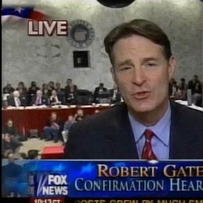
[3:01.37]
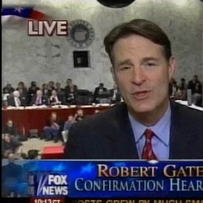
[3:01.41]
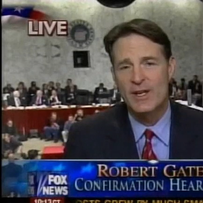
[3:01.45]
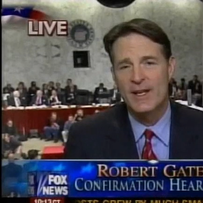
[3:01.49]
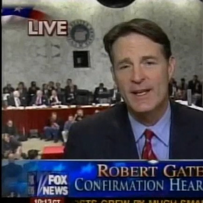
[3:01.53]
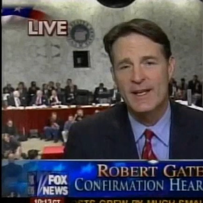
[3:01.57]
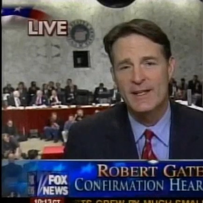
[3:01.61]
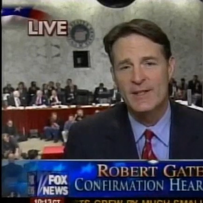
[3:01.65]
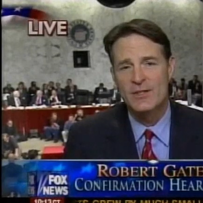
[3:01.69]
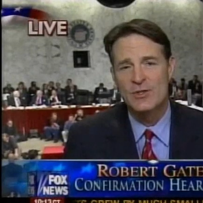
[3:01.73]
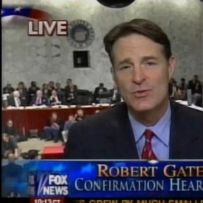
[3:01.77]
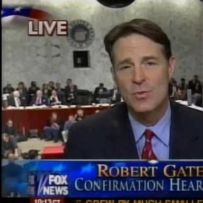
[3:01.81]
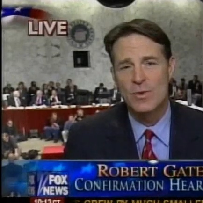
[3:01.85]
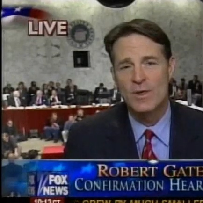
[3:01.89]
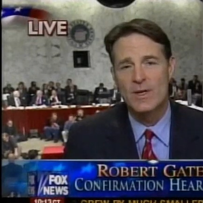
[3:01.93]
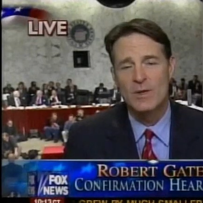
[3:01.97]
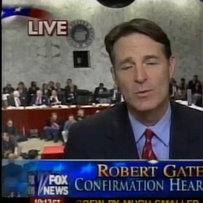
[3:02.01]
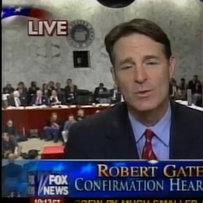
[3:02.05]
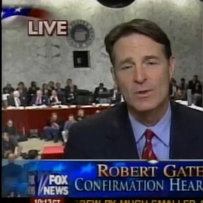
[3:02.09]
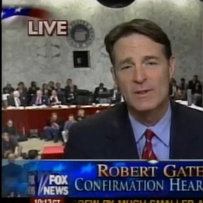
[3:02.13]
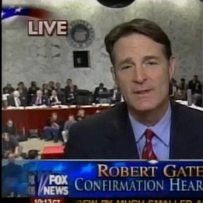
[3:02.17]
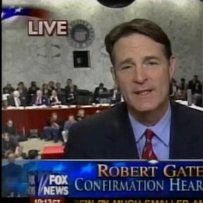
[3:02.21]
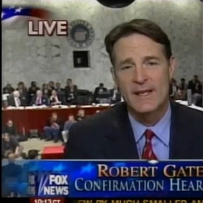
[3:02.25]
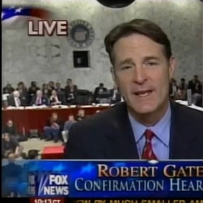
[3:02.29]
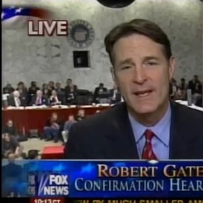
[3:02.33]
understands what
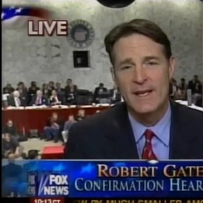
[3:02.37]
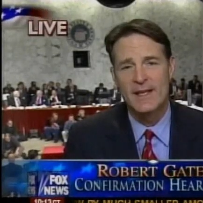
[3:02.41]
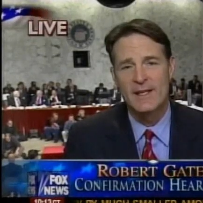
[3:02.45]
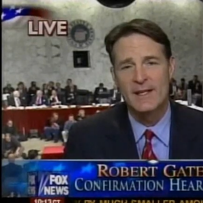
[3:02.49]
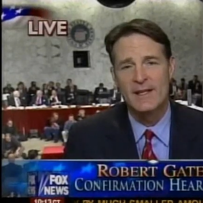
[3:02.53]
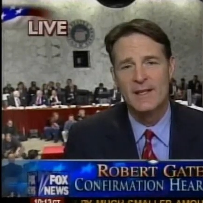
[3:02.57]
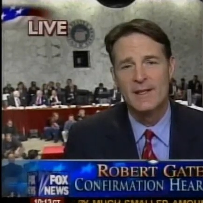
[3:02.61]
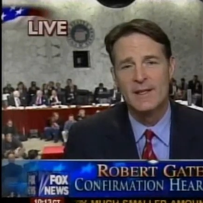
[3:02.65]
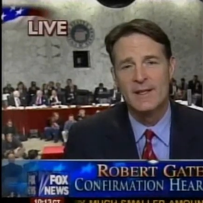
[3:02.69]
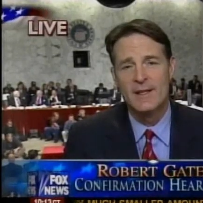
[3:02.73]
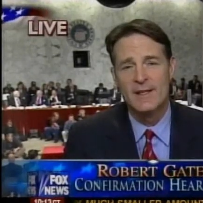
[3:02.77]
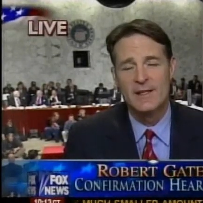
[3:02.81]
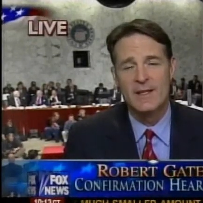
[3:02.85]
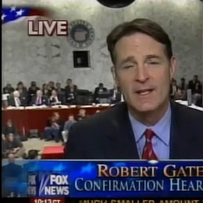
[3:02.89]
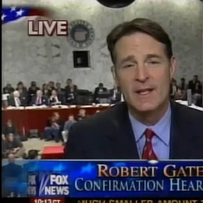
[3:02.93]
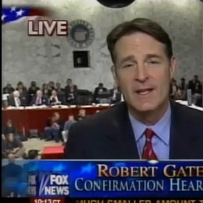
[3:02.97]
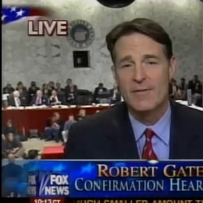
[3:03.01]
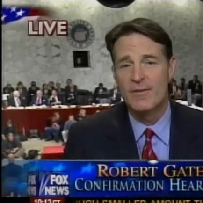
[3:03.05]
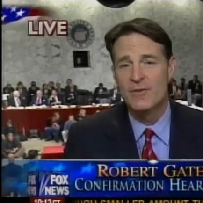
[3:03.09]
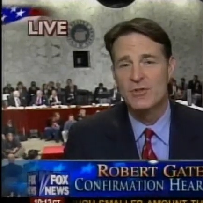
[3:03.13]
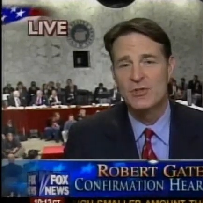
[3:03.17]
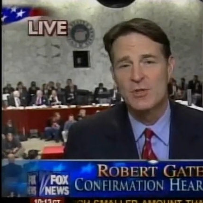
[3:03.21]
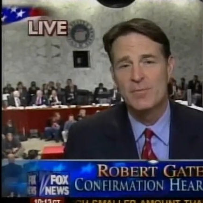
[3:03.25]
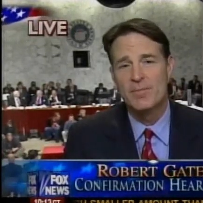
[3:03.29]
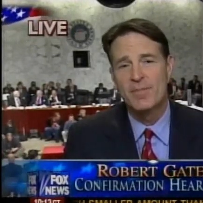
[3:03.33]
it will take to
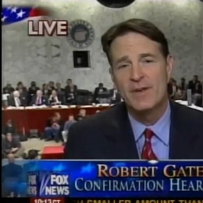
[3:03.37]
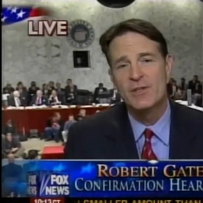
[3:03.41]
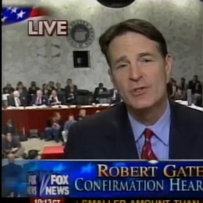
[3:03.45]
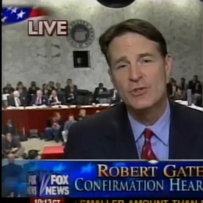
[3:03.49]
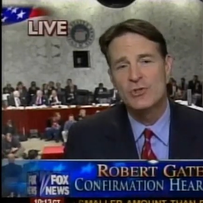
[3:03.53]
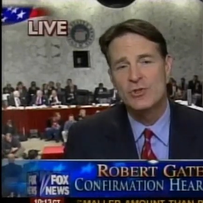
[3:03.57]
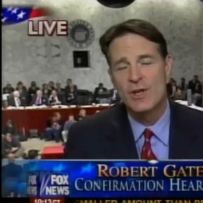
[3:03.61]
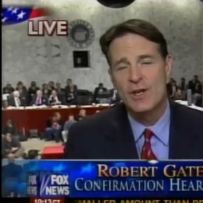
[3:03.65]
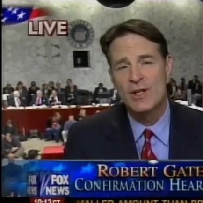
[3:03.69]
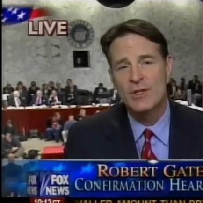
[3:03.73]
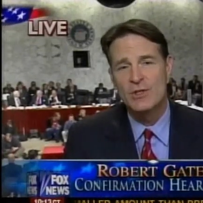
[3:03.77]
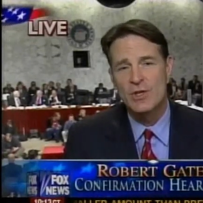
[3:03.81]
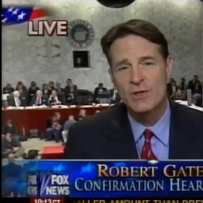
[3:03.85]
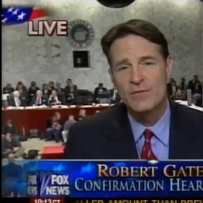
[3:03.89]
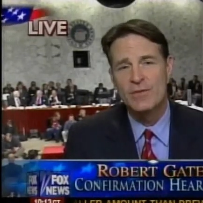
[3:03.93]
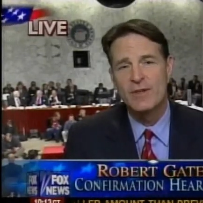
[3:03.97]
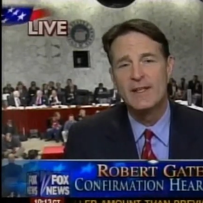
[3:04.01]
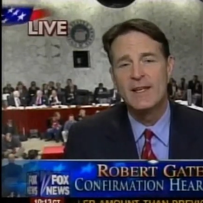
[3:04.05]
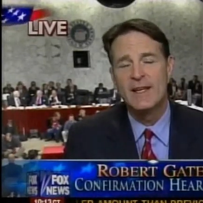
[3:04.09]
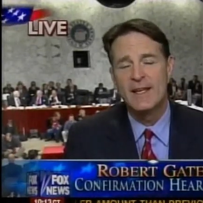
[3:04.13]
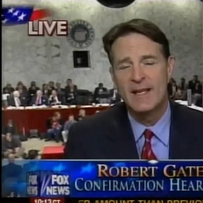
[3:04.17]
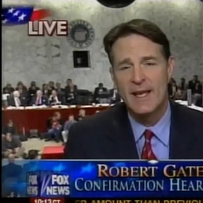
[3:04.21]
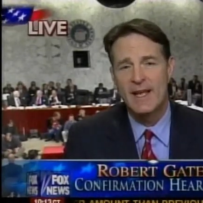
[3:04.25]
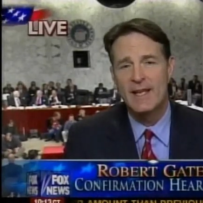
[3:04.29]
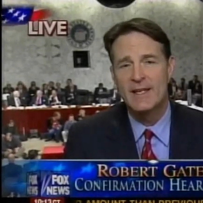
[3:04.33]
give us the best chance of
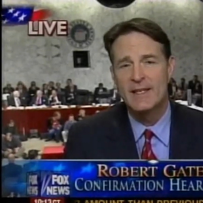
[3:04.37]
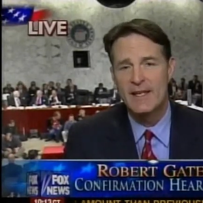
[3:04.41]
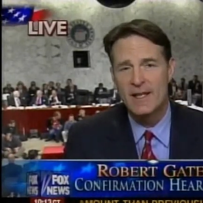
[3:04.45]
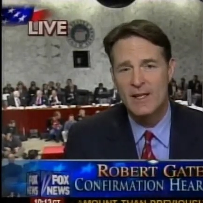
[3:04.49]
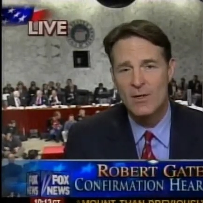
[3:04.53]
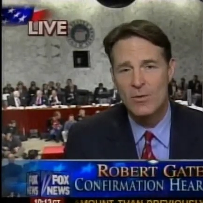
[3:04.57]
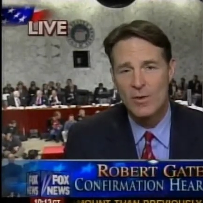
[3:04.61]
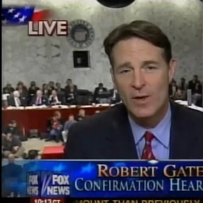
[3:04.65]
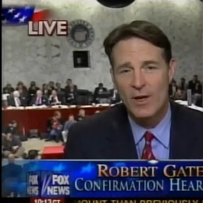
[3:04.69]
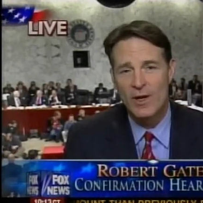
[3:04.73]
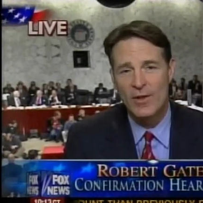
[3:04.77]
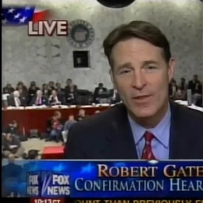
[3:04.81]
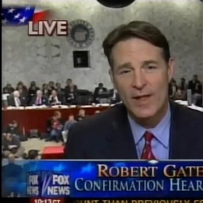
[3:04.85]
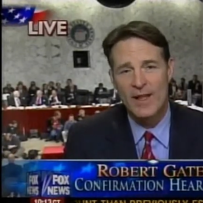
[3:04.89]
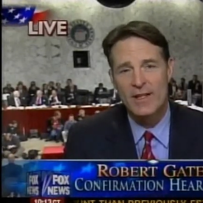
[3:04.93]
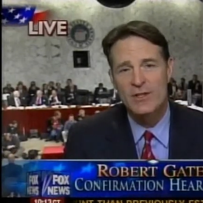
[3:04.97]
it ending well.